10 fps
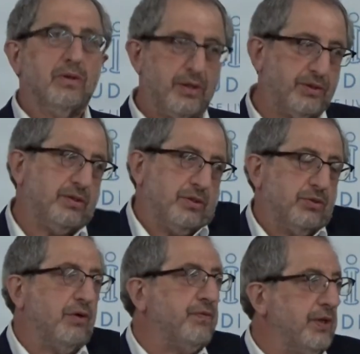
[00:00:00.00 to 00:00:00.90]
as
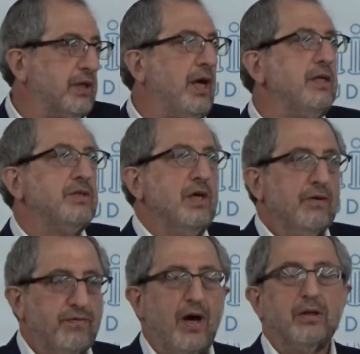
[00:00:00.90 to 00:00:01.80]
is often the case,
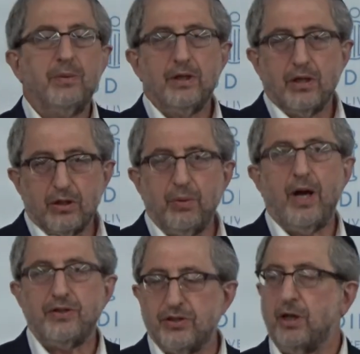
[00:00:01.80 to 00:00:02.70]
following a
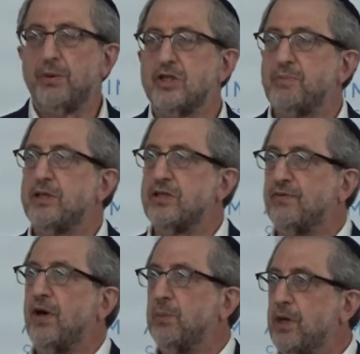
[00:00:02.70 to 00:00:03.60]
crisis, I don't want to
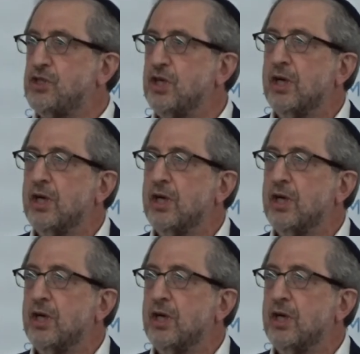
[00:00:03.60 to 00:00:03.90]
specify which,